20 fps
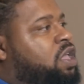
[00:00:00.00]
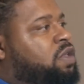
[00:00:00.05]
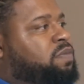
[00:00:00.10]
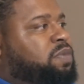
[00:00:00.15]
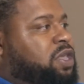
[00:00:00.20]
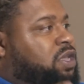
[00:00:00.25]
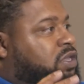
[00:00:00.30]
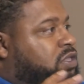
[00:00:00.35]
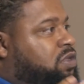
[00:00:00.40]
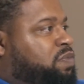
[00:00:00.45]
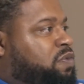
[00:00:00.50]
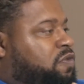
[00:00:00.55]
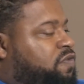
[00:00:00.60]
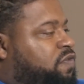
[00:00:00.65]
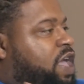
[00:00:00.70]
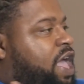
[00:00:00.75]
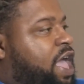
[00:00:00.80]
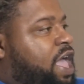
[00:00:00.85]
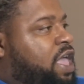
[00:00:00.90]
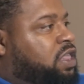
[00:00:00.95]
Because they're
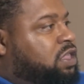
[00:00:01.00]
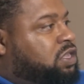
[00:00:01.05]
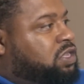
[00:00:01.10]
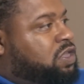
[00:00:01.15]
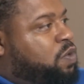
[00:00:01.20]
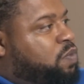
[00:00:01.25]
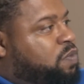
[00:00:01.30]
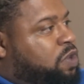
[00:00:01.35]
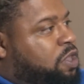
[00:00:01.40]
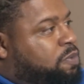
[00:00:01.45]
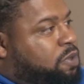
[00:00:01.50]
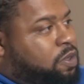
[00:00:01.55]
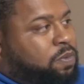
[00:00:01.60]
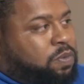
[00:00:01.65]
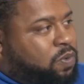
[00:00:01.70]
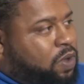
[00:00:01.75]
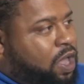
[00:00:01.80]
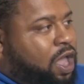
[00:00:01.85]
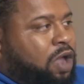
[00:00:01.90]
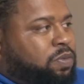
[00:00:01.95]
providing so many people
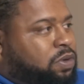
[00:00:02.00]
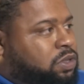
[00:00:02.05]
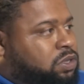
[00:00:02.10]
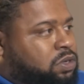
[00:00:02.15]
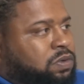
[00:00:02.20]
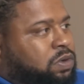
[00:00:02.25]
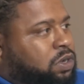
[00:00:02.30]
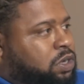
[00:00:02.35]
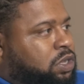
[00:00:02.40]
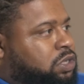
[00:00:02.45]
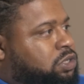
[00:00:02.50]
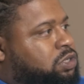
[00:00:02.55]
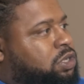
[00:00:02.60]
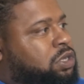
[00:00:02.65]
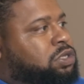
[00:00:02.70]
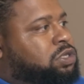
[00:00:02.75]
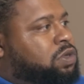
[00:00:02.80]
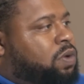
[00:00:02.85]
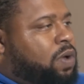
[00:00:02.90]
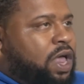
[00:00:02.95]
with opportunities.
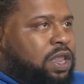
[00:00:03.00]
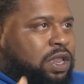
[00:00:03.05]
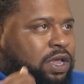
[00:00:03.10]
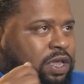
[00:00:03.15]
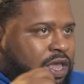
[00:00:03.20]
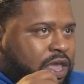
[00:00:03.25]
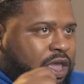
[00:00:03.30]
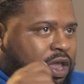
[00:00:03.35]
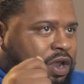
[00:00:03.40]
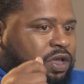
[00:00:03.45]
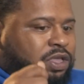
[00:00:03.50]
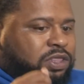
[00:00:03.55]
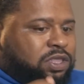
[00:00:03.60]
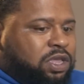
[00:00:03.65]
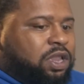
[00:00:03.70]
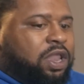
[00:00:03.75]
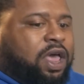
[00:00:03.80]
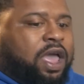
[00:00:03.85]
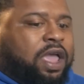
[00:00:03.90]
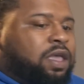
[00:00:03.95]
So I look at
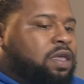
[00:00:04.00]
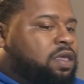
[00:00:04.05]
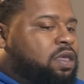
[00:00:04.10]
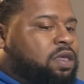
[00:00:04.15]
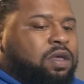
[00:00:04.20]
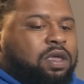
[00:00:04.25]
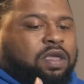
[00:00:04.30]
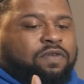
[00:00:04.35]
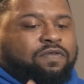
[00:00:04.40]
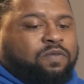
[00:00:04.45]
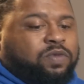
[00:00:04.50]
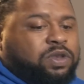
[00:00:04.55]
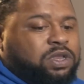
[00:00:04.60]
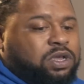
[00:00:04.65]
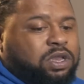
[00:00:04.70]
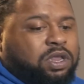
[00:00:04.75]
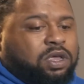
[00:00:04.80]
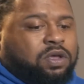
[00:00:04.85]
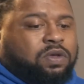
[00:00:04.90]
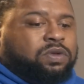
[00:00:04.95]
everything like, even with the
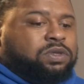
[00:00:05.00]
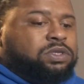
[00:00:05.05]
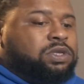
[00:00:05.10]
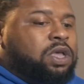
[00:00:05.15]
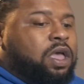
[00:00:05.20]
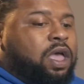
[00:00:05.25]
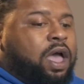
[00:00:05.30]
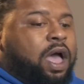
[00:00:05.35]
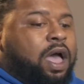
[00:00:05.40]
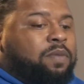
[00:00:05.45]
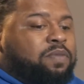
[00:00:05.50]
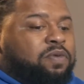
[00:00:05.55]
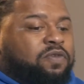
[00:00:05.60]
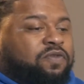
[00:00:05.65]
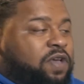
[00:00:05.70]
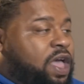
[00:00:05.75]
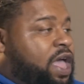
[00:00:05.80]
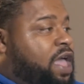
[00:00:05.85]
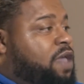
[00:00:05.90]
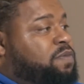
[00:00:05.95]
clothes, I'm
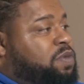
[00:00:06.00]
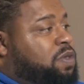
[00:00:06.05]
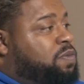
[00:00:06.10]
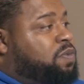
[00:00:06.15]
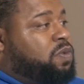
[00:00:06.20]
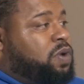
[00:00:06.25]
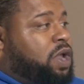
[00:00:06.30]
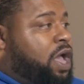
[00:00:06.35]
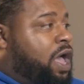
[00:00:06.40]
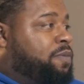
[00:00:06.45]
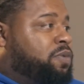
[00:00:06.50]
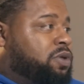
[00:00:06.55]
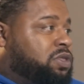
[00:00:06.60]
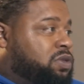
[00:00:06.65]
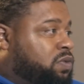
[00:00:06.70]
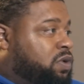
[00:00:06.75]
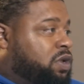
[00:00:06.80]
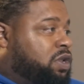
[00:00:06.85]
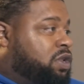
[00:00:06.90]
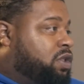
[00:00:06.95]
providing people with an
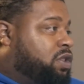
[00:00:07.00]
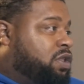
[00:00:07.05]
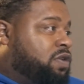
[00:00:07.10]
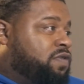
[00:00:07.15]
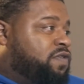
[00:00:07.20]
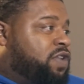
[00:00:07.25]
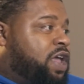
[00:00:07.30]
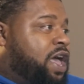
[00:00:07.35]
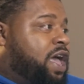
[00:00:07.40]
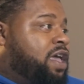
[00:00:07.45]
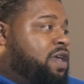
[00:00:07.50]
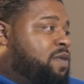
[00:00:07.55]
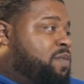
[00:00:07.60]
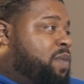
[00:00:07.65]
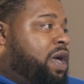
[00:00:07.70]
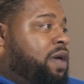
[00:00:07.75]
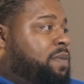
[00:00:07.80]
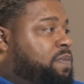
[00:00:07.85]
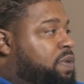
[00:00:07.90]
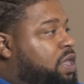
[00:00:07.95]
opportunity to look fly, in
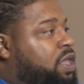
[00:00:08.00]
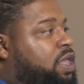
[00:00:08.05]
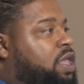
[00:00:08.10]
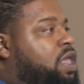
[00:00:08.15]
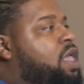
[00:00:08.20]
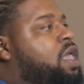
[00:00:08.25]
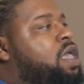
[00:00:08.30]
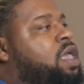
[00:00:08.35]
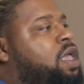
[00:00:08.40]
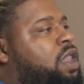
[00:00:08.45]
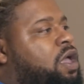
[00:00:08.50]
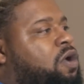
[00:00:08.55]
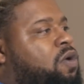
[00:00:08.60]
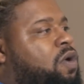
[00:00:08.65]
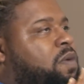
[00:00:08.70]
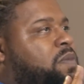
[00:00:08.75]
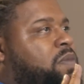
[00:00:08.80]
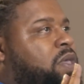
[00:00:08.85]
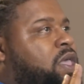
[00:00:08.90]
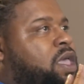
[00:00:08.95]
my opinion. Like, or
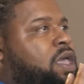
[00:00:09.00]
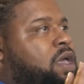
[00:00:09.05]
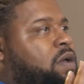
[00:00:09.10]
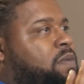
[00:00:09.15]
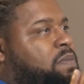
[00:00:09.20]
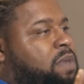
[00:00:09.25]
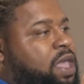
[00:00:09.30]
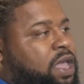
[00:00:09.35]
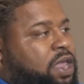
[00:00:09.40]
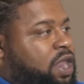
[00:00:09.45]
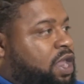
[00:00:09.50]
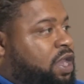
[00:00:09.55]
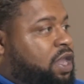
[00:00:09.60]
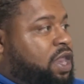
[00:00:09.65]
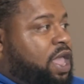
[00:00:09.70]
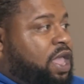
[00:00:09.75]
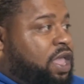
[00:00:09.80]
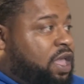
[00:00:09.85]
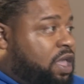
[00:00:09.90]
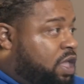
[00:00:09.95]
I'm making a
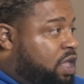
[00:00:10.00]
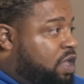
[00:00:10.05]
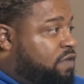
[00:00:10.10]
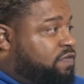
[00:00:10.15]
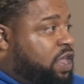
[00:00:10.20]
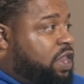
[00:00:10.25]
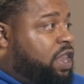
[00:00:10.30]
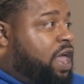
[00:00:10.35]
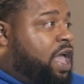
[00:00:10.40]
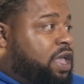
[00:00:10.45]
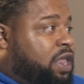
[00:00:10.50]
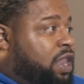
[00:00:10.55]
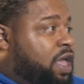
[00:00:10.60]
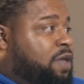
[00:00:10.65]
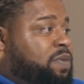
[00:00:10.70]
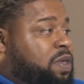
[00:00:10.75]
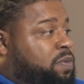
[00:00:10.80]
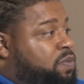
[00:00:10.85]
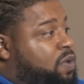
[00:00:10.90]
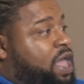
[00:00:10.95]
day, if they like it, like
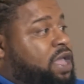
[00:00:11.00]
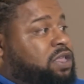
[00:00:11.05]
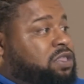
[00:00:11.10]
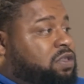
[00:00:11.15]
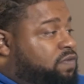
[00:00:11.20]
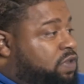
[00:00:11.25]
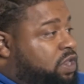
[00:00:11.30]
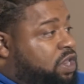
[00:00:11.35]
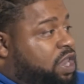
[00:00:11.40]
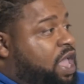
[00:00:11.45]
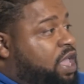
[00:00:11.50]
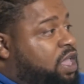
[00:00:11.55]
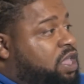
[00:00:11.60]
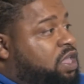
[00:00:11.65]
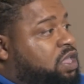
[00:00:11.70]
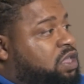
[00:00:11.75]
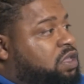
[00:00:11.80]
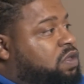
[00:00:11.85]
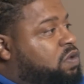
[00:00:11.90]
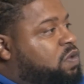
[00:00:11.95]
people actually really like
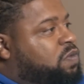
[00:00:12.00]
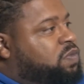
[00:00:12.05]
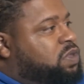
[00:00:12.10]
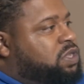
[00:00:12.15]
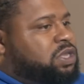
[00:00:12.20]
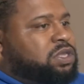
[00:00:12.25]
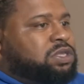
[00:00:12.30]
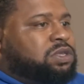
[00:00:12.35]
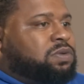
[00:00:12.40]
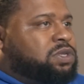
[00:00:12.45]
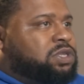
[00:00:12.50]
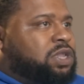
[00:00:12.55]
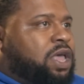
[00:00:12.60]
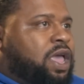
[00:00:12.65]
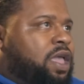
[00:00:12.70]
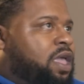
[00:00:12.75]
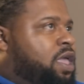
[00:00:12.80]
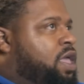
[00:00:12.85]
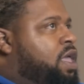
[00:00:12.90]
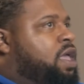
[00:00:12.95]
it. You know what I'm saying? So it's
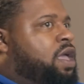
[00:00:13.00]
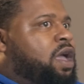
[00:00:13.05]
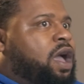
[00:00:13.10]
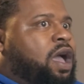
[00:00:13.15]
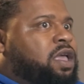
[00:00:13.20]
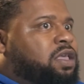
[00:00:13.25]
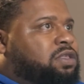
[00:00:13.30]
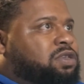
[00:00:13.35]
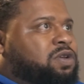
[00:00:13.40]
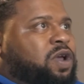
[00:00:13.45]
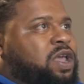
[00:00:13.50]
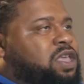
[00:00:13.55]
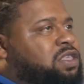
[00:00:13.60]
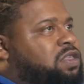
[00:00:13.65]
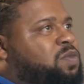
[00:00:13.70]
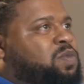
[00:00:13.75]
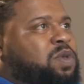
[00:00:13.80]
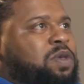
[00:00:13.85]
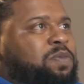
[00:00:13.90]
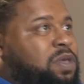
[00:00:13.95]
like, it's crazy
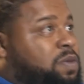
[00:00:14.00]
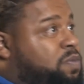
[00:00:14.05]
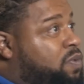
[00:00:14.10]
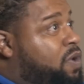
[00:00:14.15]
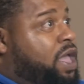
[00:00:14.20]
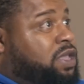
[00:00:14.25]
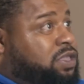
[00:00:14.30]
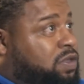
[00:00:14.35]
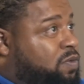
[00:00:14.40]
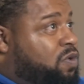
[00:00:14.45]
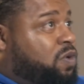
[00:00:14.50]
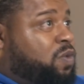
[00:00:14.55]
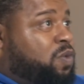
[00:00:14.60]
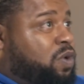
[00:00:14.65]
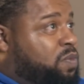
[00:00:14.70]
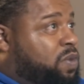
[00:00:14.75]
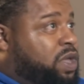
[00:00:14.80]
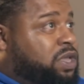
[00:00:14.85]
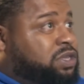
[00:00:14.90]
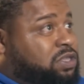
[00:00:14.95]
to me. People actually want to wear
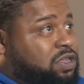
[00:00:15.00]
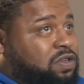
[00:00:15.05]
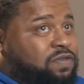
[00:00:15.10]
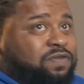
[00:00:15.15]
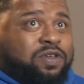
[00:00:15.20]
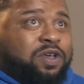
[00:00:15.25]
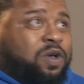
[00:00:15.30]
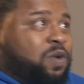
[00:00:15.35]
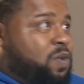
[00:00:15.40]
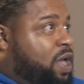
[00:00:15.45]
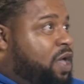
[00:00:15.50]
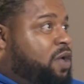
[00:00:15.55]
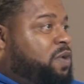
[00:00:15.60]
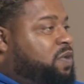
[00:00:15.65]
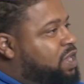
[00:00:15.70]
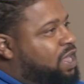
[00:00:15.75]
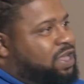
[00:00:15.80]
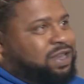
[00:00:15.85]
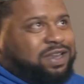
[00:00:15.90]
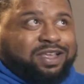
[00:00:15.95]
my stuff and go out.
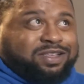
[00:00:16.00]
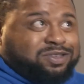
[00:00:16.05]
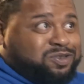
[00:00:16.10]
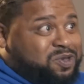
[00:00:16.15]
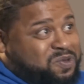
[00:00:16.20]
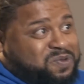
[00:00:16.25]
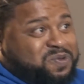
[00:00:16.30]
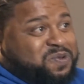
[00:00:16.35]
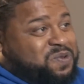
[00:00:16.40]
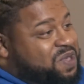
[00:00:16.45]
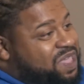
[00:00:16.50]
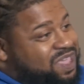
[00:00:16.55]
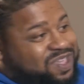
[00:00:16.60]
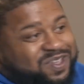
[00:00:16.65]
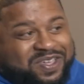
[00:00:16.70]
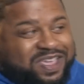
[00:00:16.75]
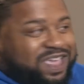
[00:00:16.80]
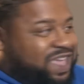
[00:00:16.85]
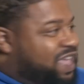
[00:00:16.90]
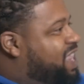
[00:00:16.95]
Like, that's cool.
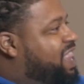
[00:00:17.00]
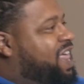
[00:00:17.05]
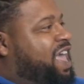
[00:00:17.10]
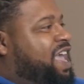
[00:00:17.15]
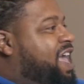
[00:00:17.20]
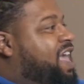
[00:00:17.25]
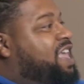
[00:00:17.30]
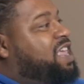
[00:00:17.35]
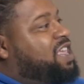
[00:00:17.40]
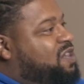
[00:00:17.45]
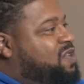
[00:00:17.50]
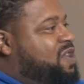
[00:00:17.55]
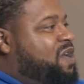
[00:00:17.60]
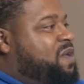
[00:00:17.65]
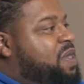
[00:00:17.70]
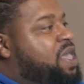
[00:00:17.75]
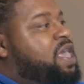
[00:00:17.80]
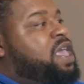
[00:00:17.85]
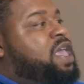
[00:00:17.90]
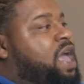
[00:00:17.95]
Hell yeah.
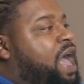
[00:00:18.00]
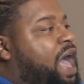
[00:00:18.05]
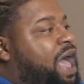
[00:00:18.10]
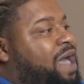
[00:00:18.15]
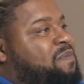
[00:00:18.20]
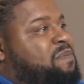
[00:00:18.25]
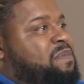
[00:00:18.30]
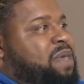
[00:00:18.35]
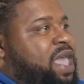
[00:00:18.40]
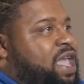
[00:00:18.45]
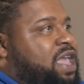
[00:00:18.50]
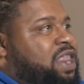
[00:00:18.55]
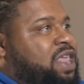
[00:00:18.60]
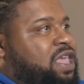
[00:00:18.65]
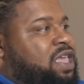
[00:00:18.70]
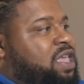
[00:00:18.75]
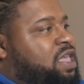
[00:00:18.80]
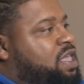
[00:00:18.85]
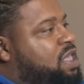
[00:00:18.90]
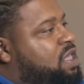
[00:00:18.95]
Like, I made
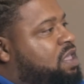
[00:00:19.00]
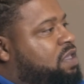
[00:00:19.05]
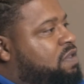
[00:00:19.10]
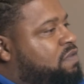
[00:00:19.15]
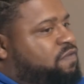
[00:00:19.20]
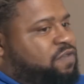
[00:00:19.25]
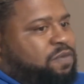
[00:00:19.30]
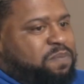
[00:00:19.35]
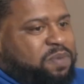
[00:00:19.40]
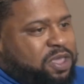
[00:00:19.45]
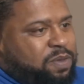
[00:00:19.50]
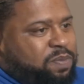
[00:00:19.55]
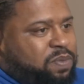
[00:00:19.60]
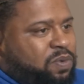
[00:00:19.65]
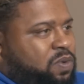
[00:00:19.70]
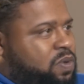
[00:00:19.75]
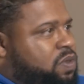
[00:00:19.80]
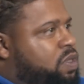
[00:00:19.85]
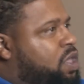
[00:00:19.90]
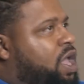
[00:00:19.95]
it for
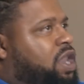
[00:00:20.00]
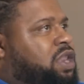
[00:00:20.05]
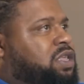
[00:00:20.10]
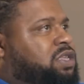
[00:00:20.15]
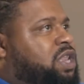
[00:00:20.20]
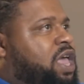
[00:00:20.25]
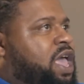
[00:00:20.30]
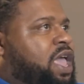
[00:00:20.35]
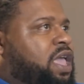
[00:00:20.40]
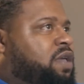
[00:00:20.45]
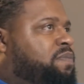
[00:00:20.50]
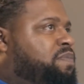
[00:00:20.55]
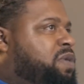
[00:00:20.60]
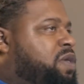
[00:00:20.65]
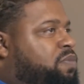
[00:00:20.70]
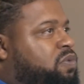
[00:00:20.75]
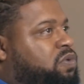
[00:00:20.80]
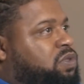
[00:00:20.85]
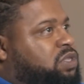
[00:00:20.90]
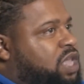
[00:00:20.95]
people, and it's like,
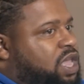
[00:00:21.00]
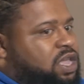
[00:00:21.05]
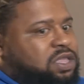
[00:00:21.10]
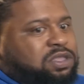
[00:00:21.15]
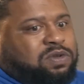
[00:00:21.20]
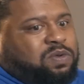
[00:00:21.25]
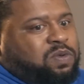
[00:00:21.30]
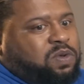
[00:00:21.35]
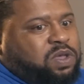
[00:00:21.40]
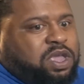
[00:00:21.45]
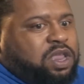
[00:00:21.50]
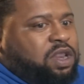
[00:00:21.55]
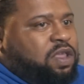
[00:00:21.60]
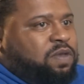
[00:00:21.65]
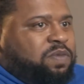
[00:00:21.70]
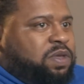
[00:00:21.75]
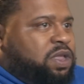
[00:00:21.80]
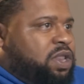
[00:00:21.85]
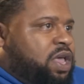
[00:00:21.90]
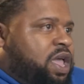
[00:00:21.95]
people will take to it and they
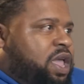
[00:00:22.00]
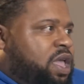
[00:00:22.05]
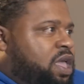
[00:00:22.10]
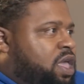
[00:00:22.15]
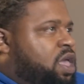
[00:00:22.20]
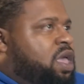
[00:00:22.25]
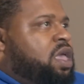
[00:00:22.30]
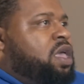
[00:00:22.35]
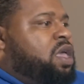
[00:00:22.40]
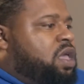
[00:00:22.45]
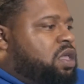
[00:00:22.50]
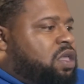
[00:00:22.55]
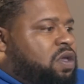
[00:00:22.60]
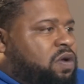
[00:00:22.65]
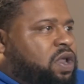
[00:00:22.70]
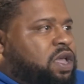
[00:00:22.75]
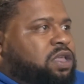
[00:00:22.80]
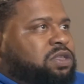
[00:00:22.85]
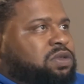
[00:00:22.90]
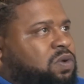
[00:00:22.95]
be like, yo,
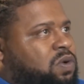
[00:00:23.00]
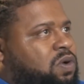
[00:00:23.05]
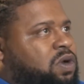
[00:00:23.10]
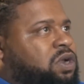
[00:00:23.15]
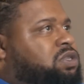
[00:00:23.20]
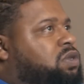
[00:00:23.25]
that's hard.